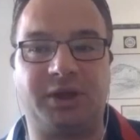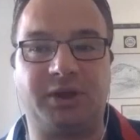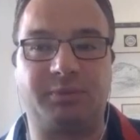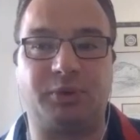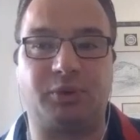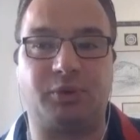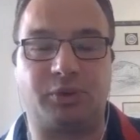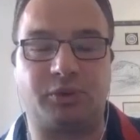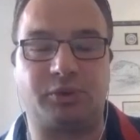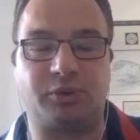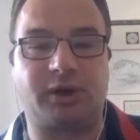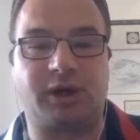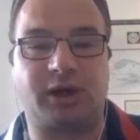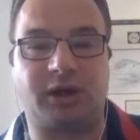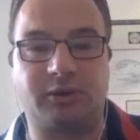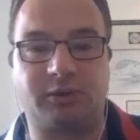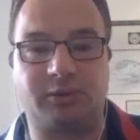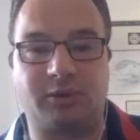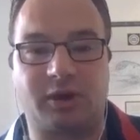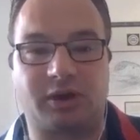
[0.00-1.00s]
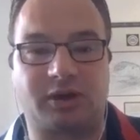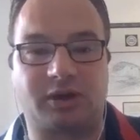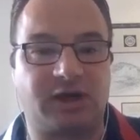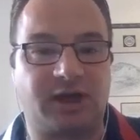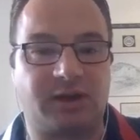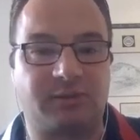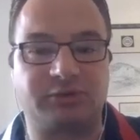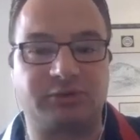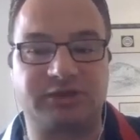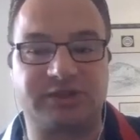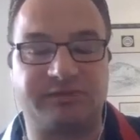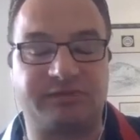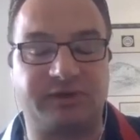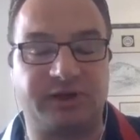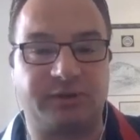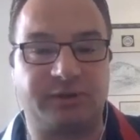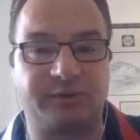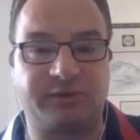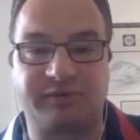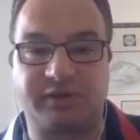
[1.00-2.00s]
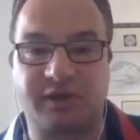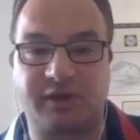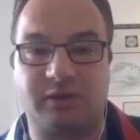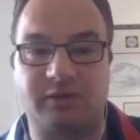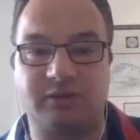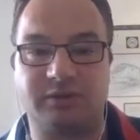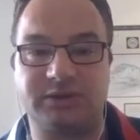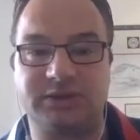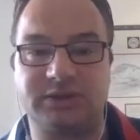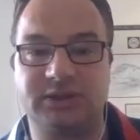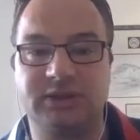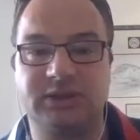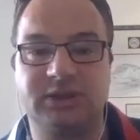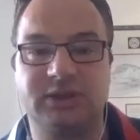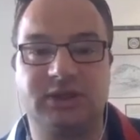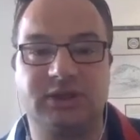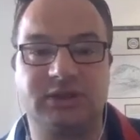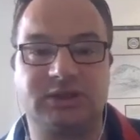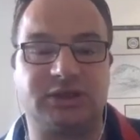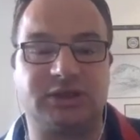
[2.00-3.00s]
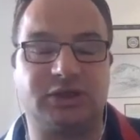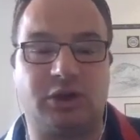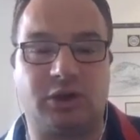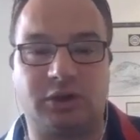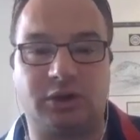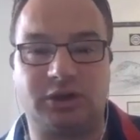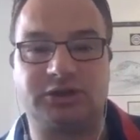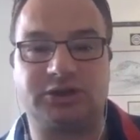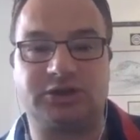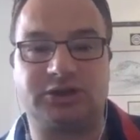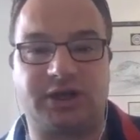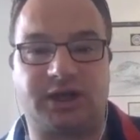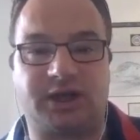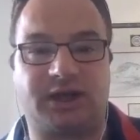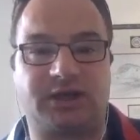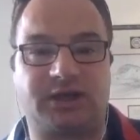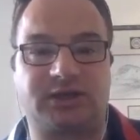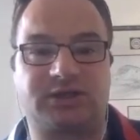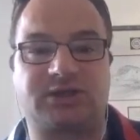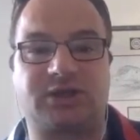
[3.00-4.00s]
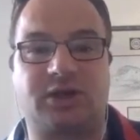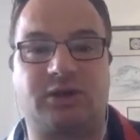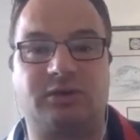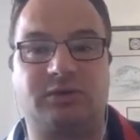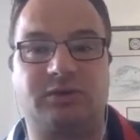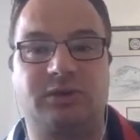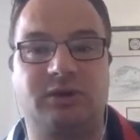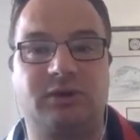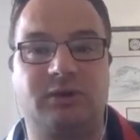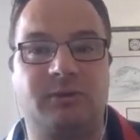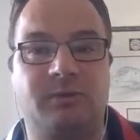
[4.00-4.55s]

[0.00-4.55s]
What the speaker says: people who are going to work collaboratively with those to knowledge share. So